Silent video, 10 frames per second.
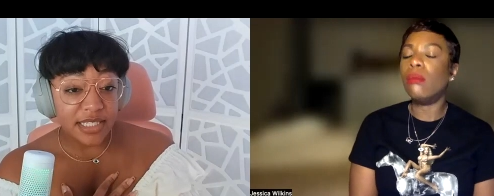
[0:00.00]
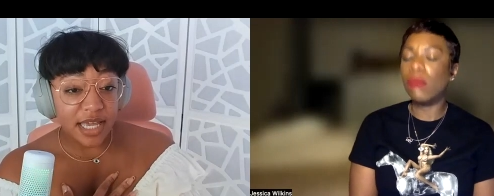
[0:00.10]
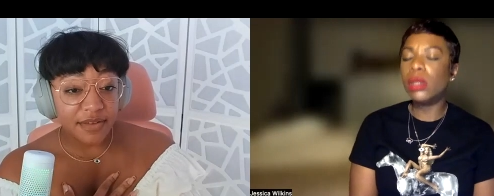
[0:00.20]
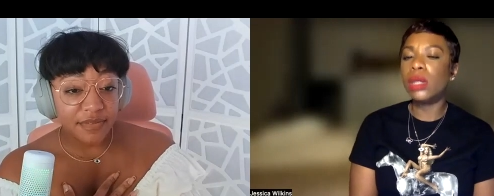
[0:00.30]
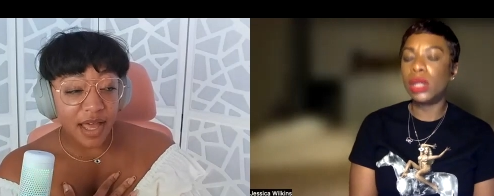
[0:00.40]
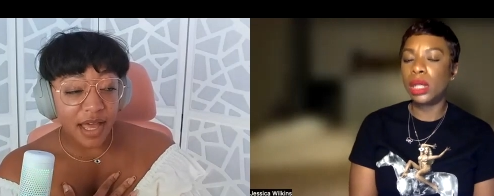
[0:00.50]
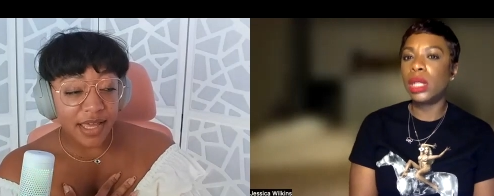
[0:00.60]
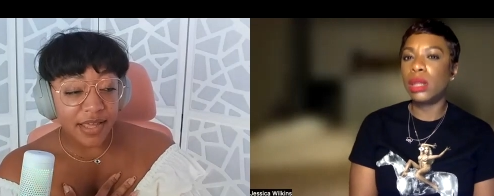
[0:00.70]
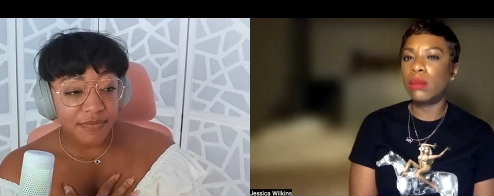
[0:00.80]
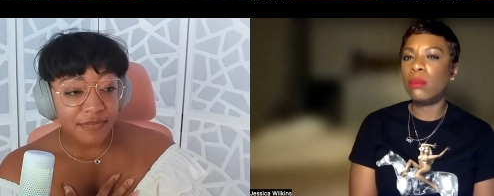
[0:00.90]
Speaker 1: i
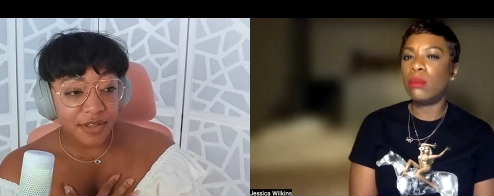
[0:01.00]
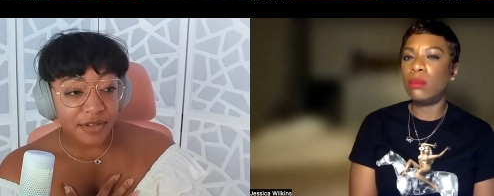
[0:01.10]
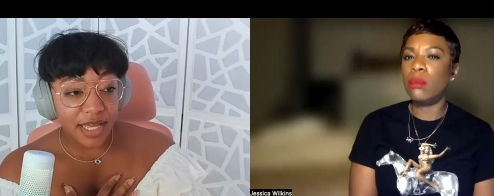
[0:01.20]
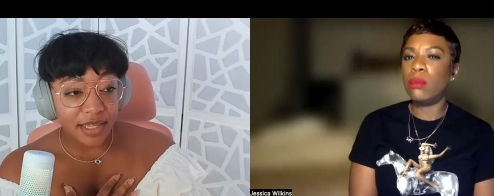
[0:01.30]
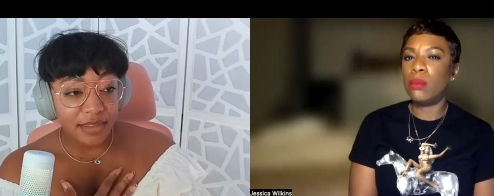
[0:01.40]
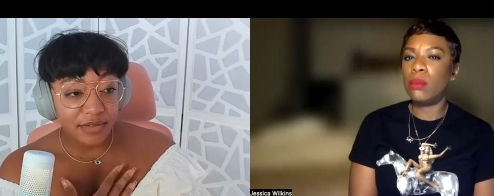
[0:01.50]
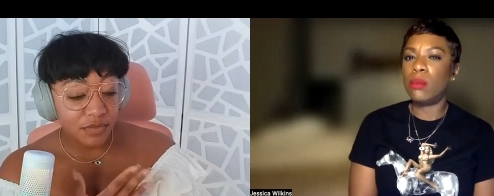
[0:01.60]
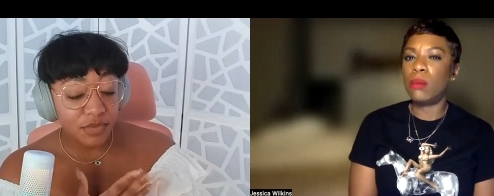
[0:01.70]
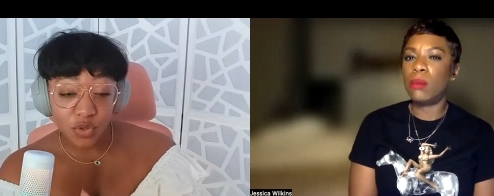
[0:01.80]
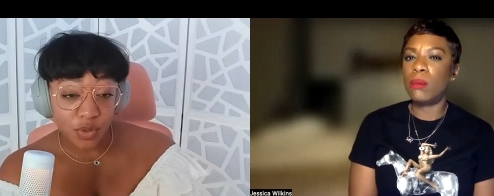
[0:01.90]
i feel like
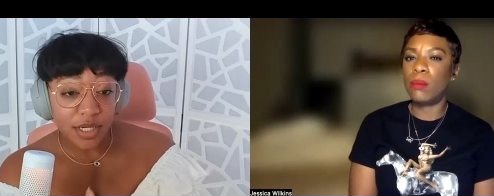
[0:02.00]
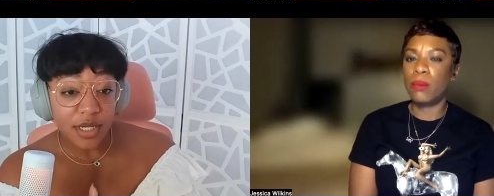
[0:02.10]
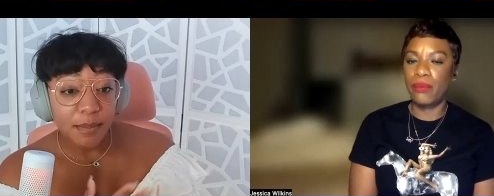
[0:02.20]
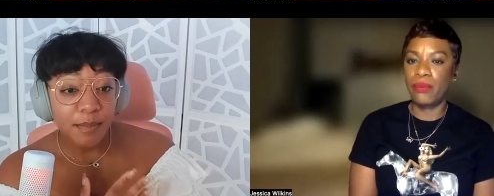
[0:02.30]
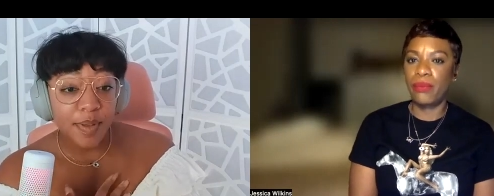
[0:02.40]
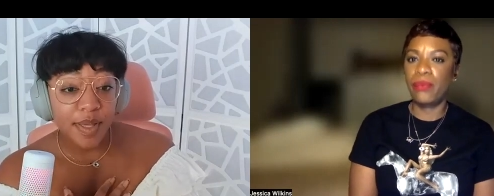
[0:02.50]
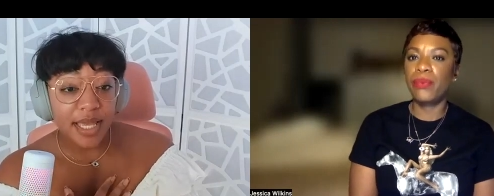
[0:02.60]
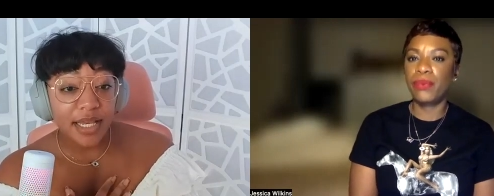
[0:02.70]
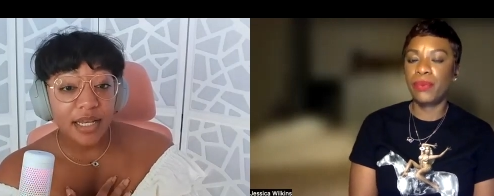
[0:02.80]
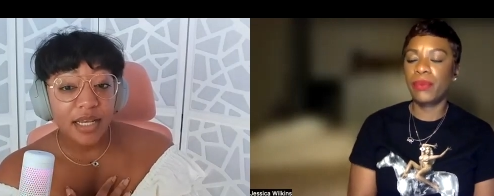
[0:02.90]
sure
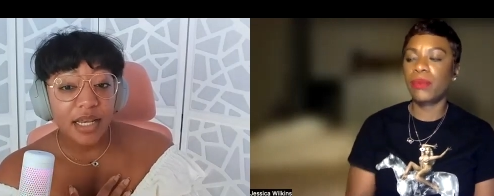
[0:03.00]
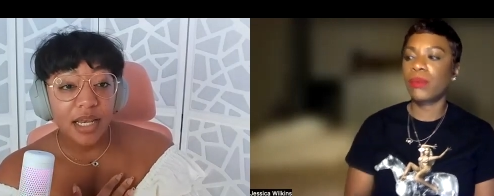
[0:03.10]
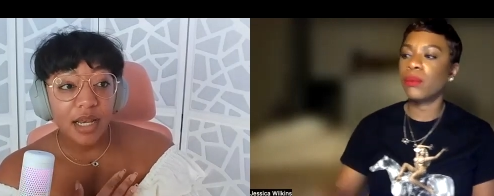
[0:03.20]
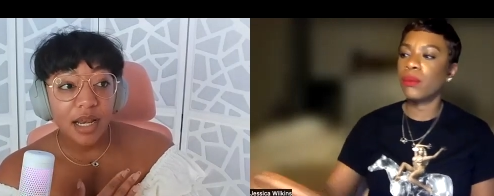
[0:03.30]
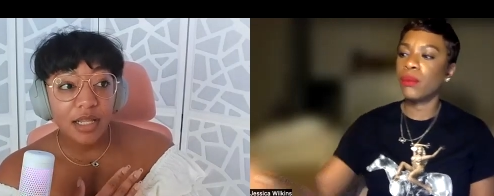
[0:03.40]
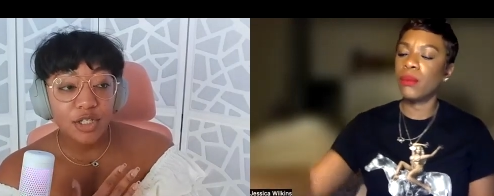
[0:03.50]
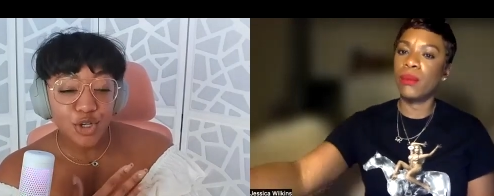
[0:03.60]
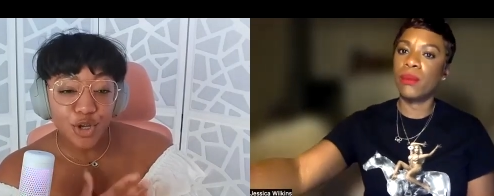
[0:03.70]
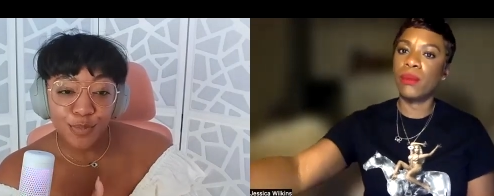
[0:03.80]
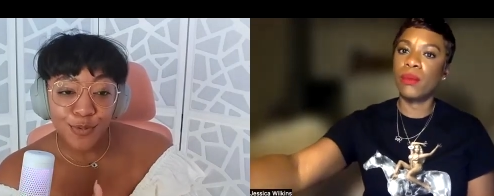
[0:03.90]
but to
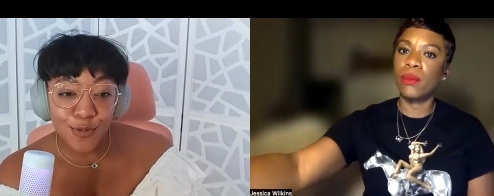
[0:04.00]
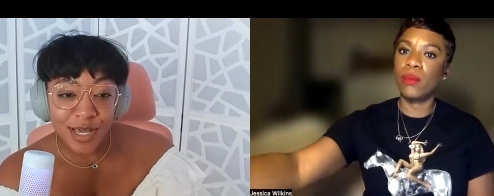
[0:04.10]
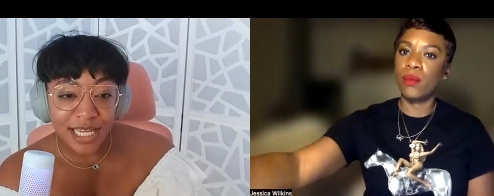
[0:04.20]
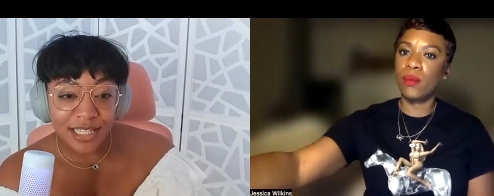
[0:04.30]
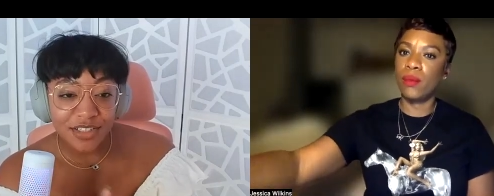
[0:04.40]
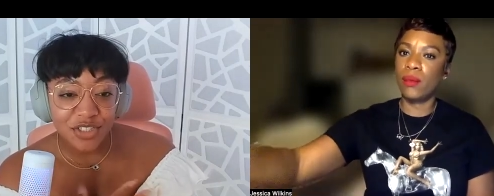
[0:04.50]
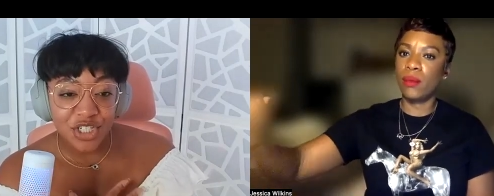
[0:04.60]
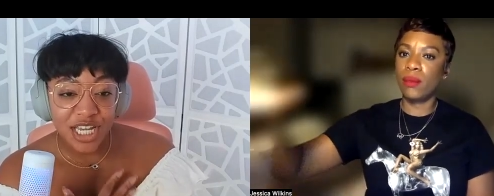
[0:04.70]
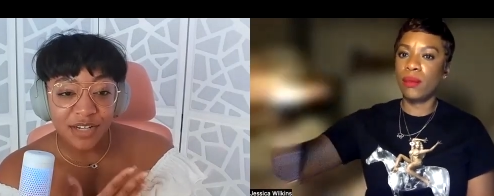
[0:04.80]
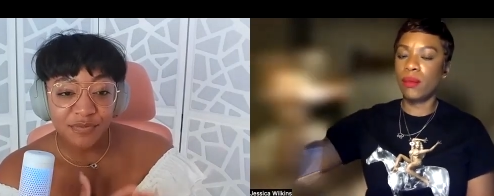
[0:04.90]
your point she had